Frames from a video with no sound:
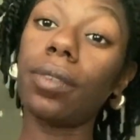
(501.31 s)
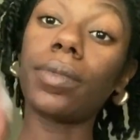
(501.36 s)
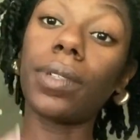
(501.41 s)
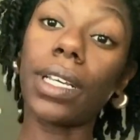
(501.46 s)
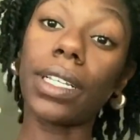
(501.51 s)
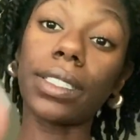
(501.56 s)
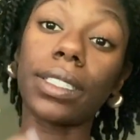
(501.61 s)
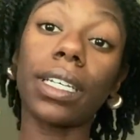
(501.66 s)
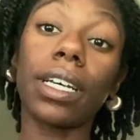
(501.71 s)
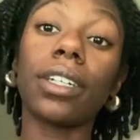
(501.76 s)

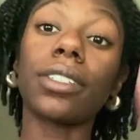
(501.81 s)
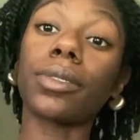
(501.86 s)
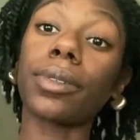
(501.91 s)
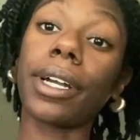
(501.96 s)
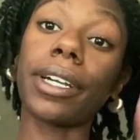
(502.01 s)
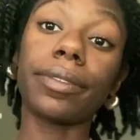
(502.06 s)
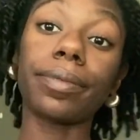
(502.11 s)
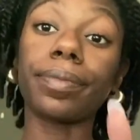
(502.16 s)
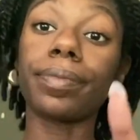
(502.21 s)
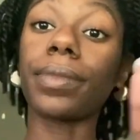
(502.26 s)
that sounds
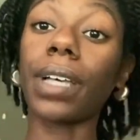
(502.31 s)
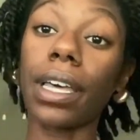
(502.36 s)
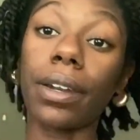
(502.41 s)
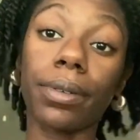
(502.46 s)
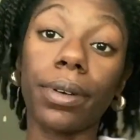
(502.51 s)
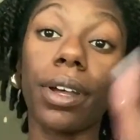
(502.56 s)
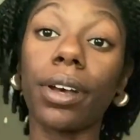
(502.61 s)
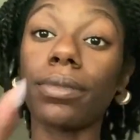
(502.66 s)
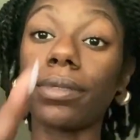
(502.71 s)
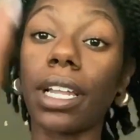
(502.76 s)
right. I don't
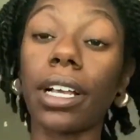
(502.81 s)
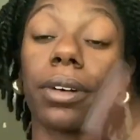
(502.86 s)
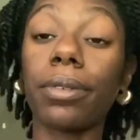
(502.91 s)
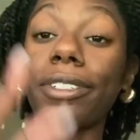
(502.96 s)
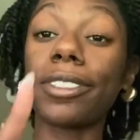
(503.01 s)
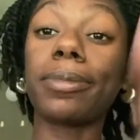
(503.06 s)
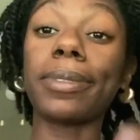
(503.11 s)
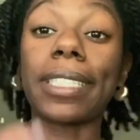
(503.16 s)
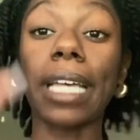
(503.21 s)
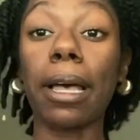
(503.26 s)
know, I'm not gonna
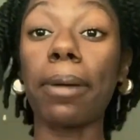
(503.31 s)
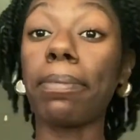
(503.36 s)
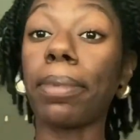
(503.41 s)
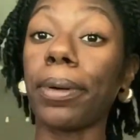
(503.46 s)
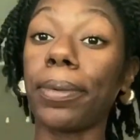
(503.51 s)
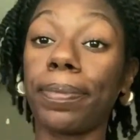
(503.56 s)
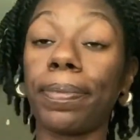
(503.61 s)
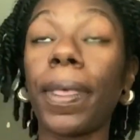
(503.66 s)
waste my time. Boom.